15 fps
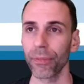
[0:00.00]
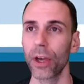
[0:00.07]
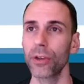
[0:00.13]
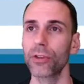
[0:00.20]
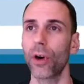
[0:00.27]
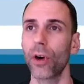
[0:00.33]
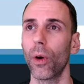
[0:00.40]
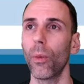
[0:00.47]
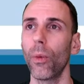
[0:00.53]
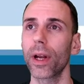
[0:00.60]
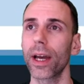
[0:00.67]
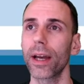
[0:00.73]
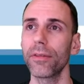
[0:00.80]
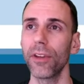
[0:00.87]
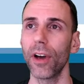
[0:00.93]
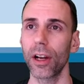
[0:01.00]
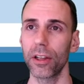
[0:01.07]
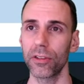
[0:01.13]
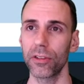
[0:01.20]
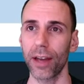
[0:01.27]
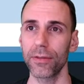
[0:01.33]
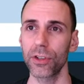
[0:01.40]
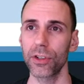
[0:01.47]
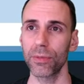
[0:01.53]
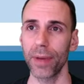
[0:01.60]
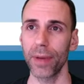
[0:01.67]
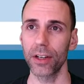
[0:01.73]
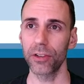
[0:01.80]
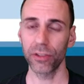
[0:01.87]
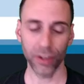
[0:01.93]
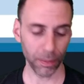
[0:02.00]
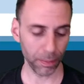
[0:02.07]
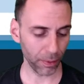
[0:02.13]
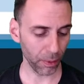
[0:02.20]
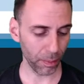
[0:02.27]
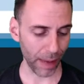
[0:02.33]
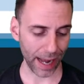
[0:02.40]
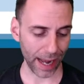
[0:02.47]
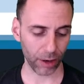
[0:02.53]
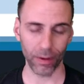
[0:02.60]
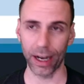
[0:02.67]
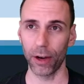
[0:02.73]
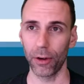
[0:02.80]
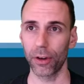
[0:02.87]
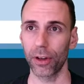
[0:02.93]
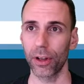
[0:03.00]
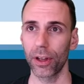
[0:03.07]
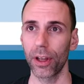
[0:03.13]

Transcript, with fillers: So what I've done is I've just made a simple background.